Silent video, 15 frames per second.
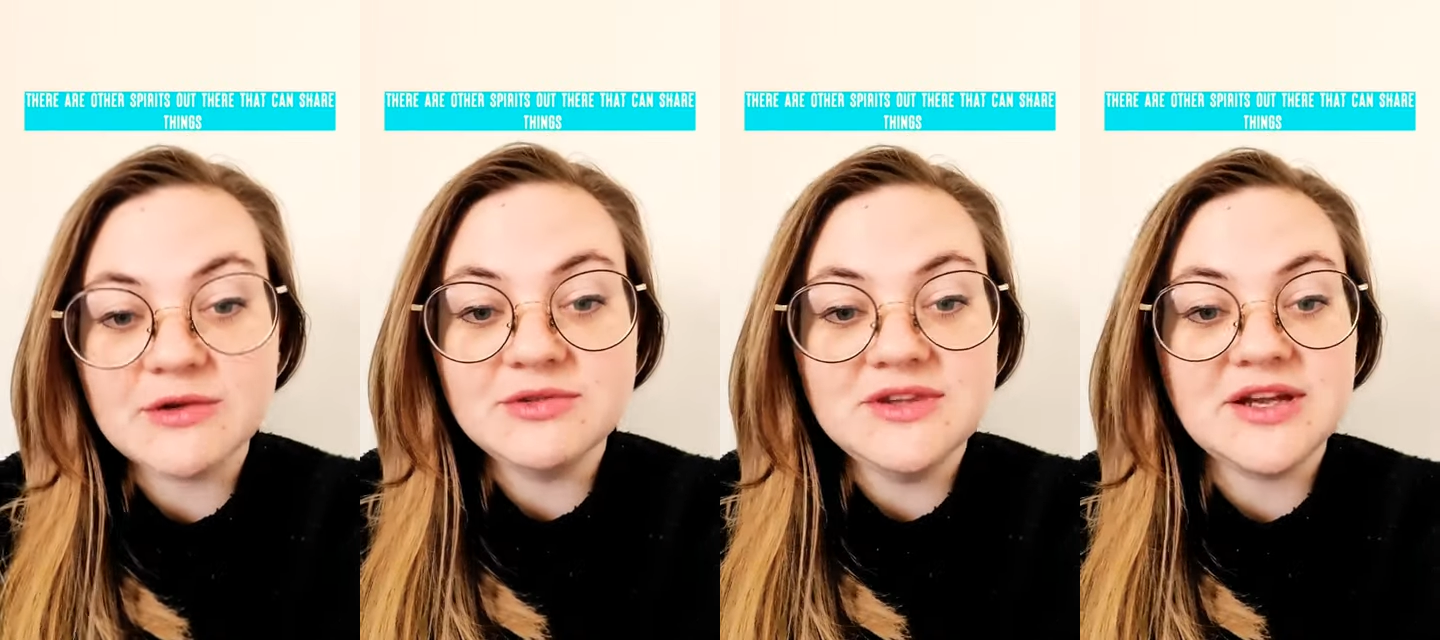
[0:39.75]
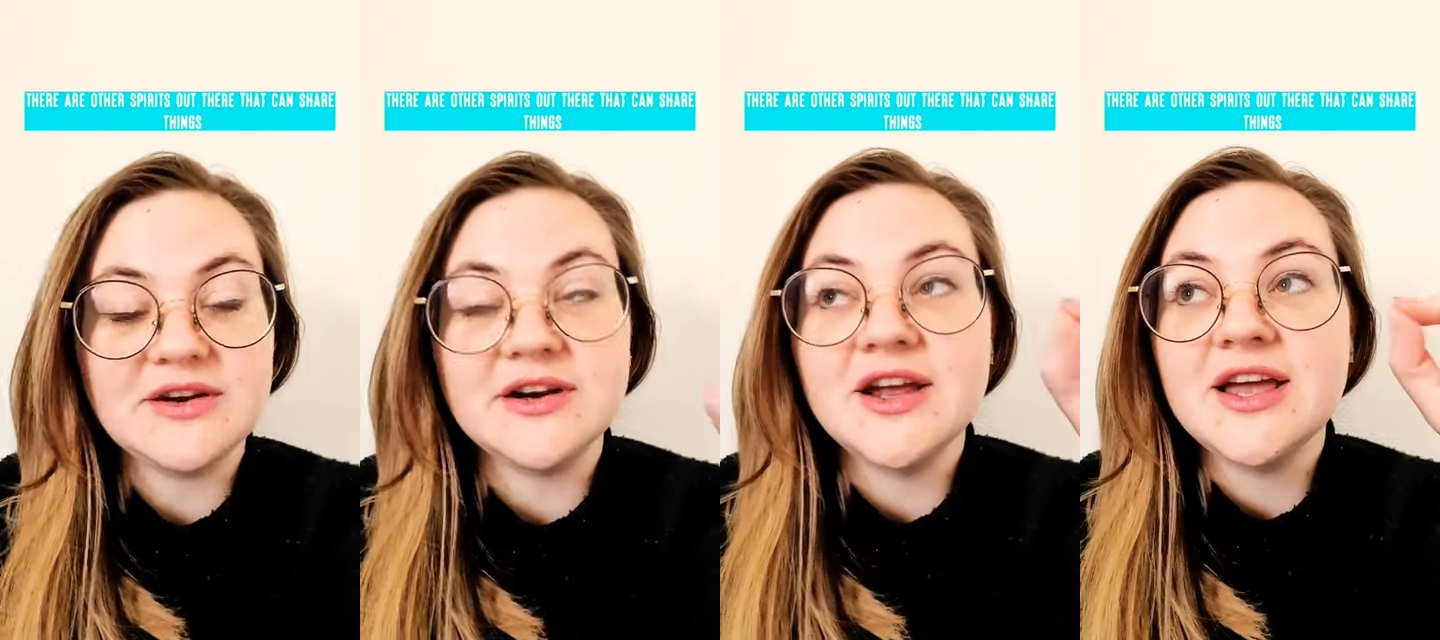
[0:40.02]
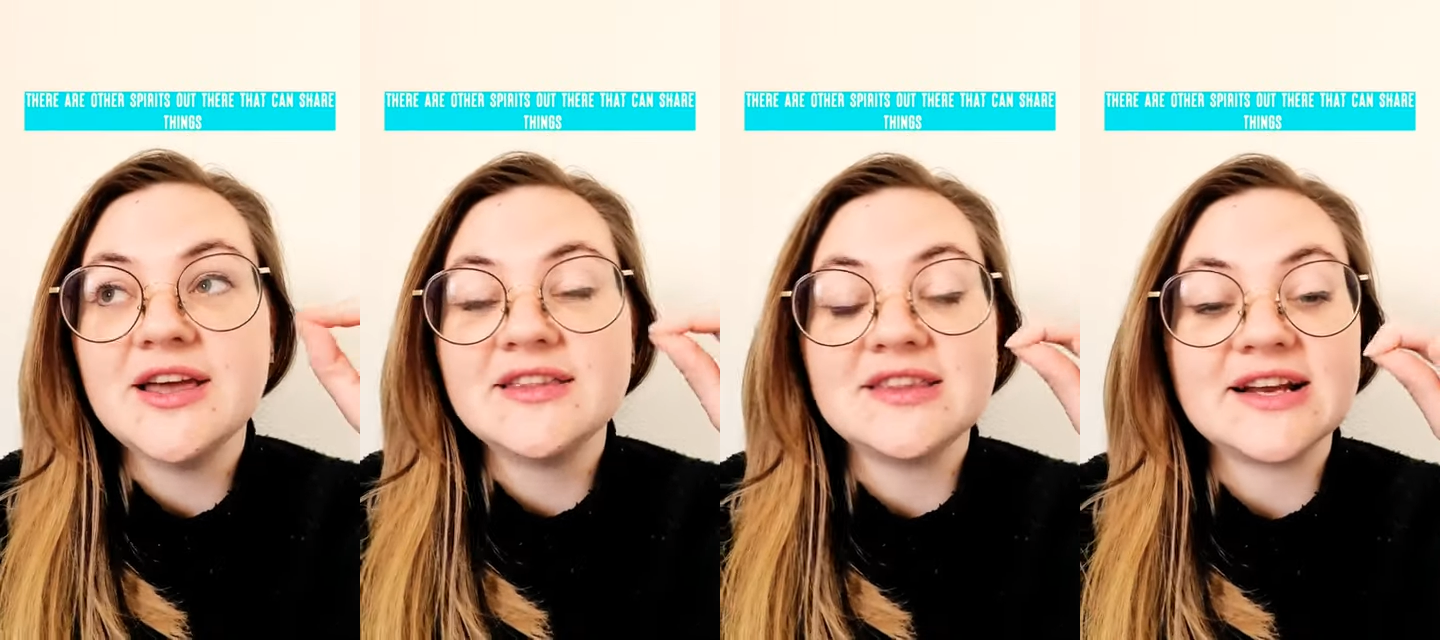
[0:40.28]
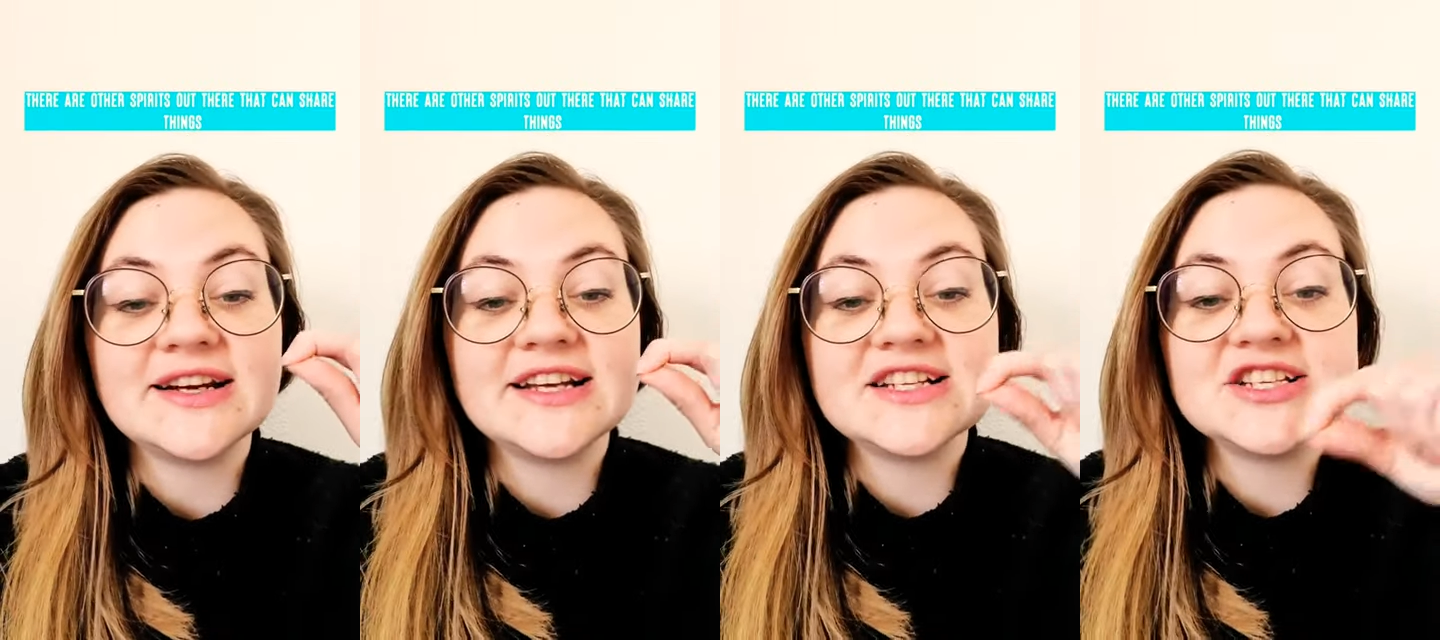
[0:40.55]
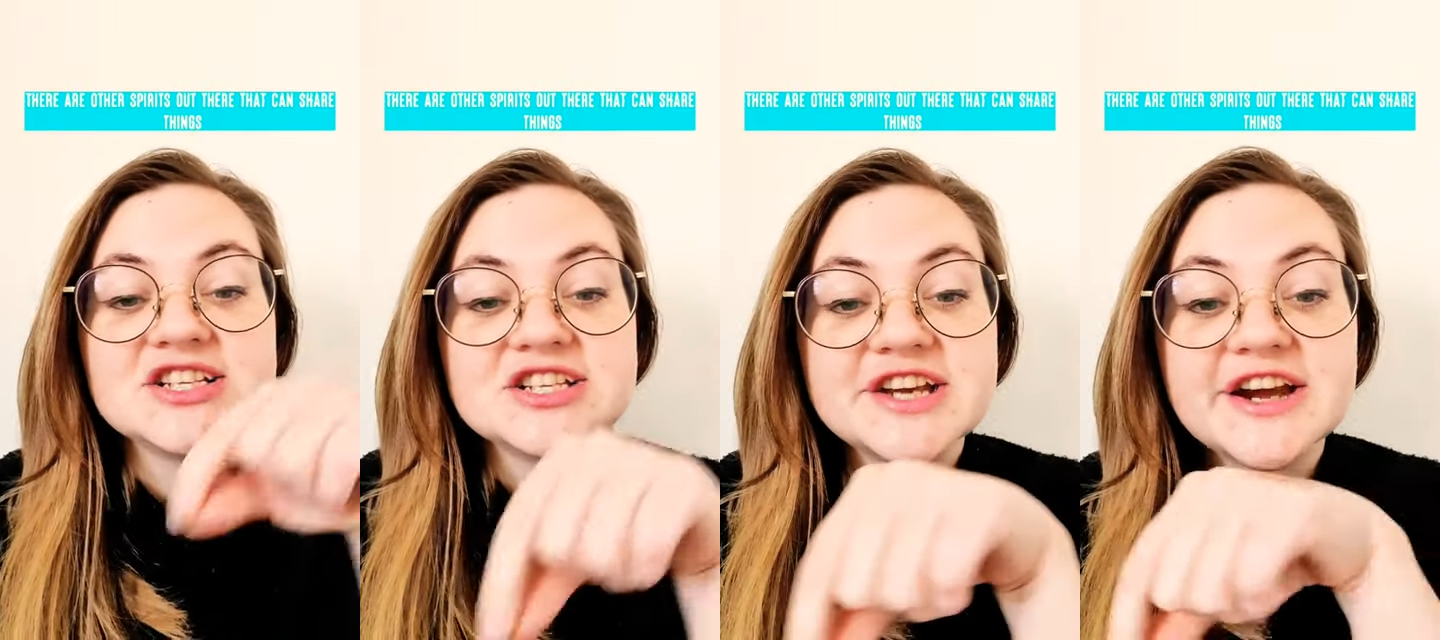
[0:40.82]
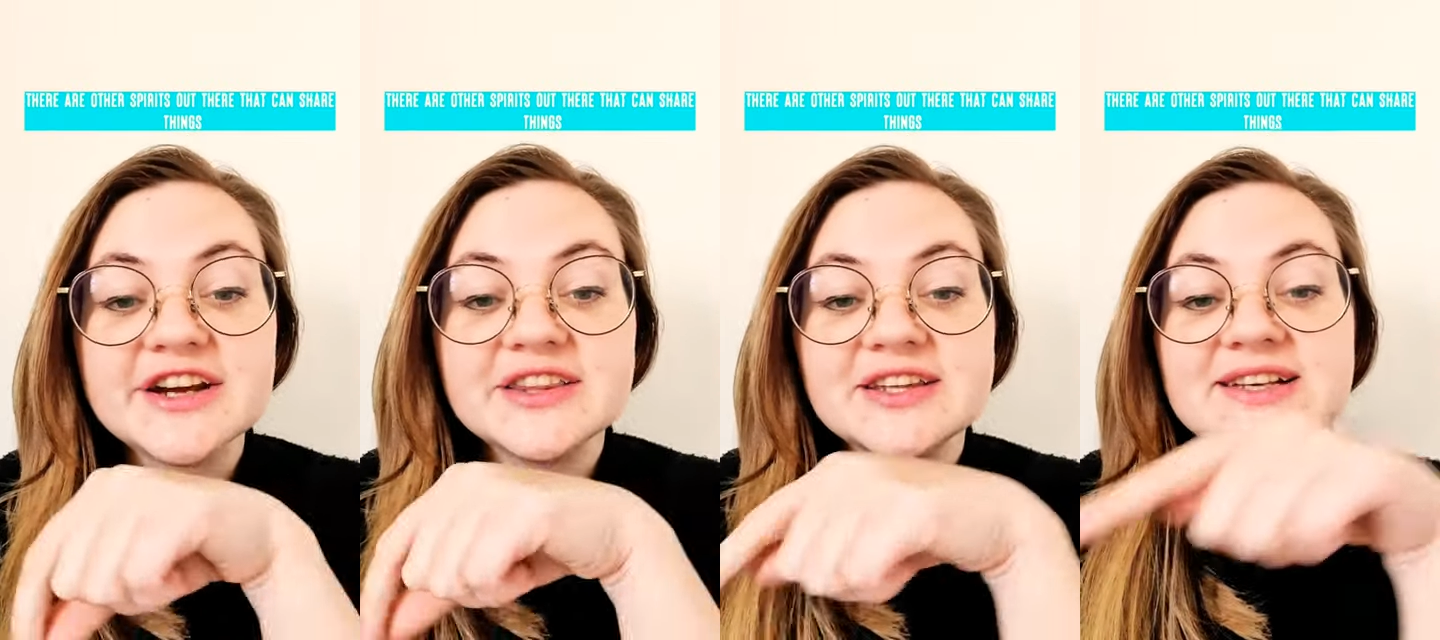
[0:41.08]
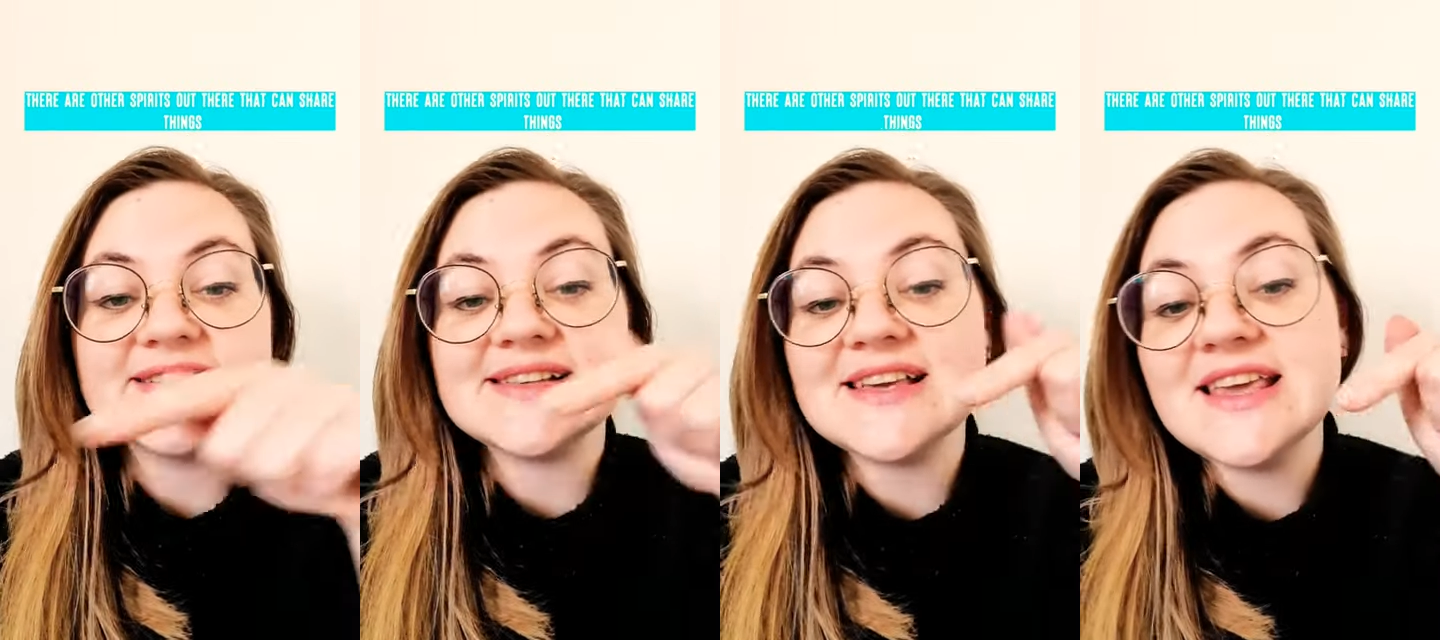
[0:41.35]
out there that can share things